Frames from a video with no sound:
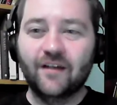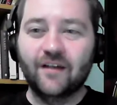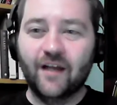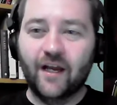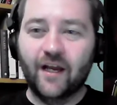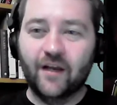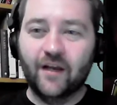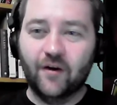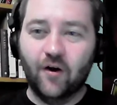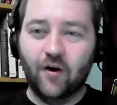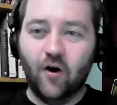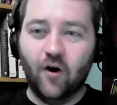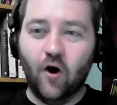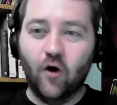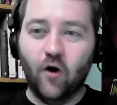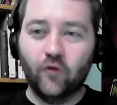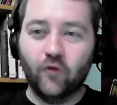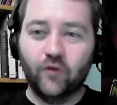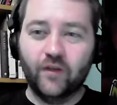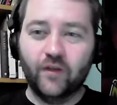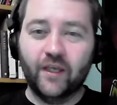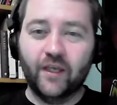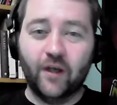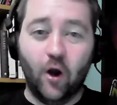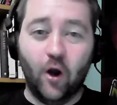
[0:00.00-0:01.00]
and
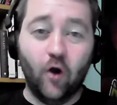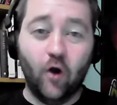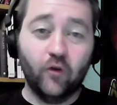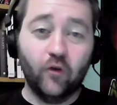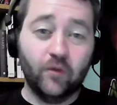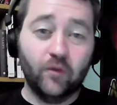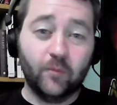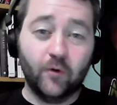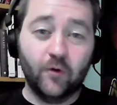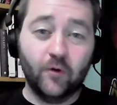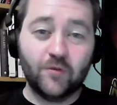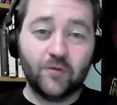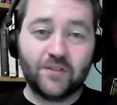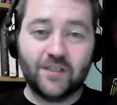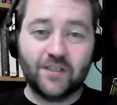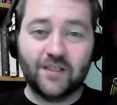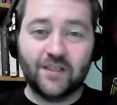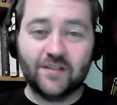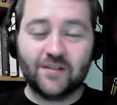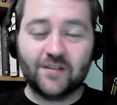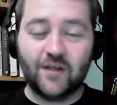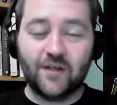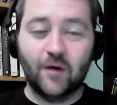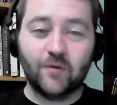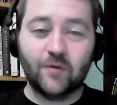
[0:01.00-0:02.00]
all the
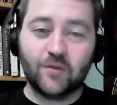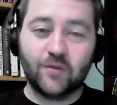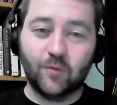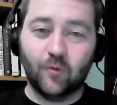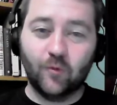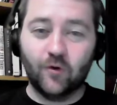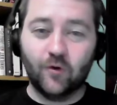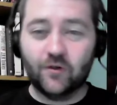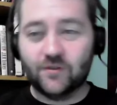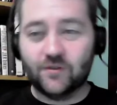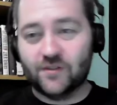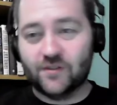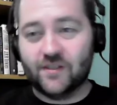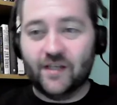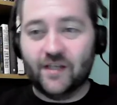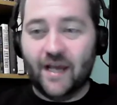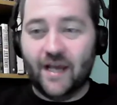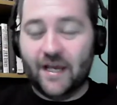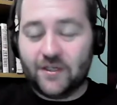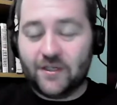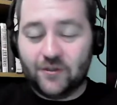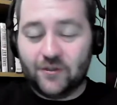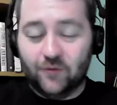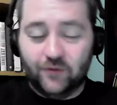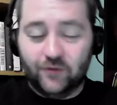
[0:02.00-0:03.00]
proceeds go towards the
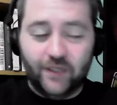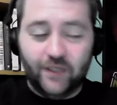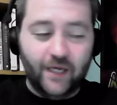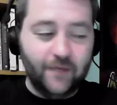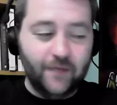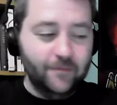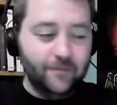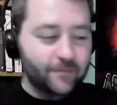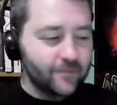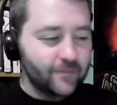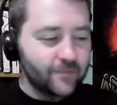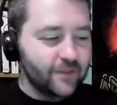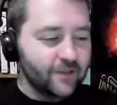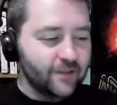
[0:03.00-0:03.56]
national debt.